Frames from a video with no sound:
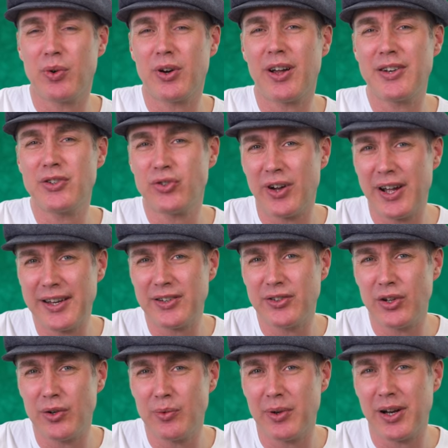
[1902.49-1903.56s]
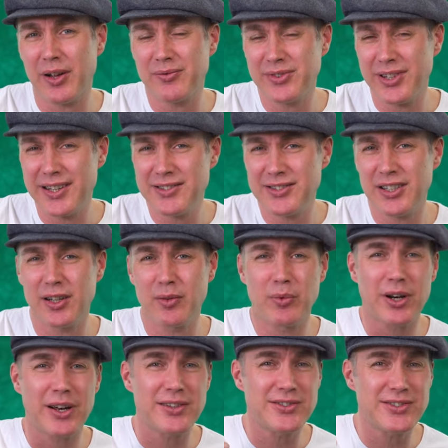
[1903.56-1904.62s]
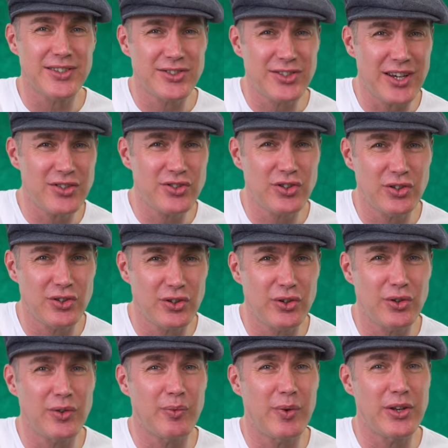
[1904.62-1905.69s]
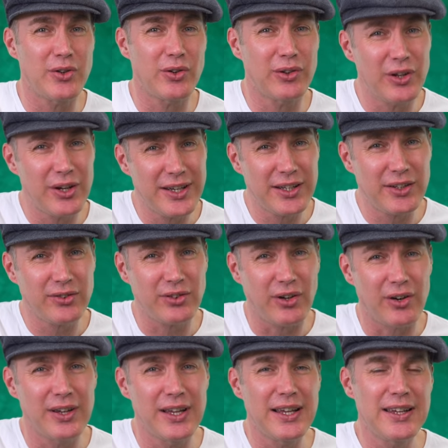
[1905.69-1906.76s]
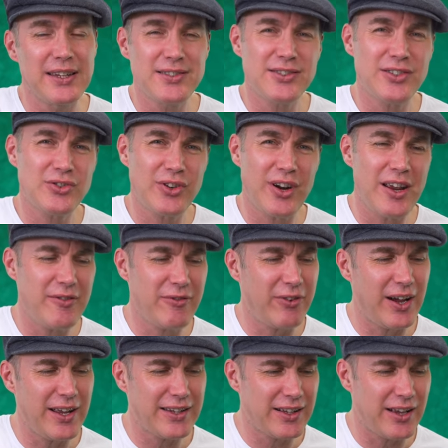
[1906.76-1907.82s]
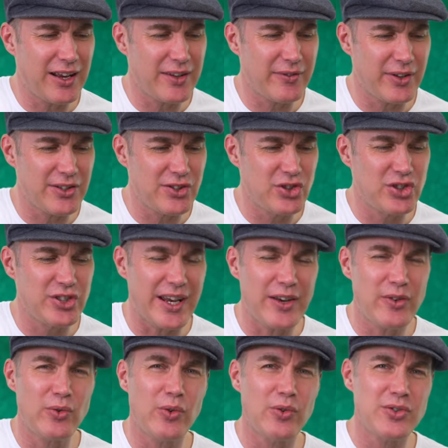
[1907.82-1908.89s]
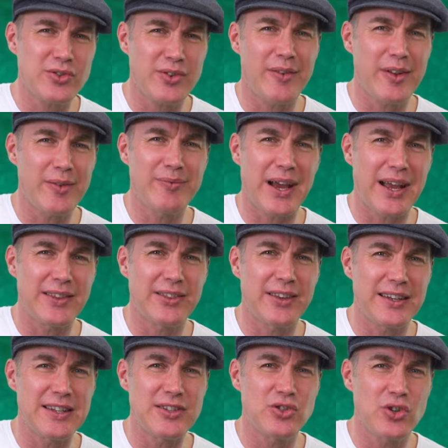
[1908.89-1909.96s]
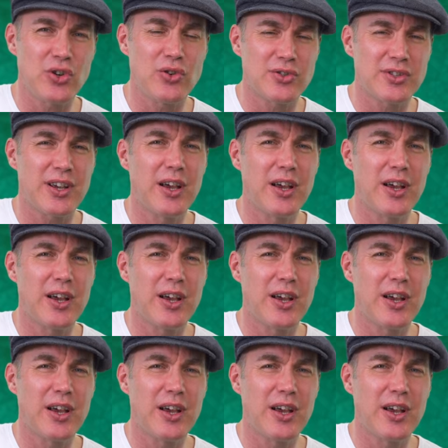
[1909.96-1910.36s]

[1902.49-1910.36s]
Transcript: What I try to do when I'm teaching and what I'd suggest you do when you're learning a song is to try and find a kind of a general strumming pattern that is used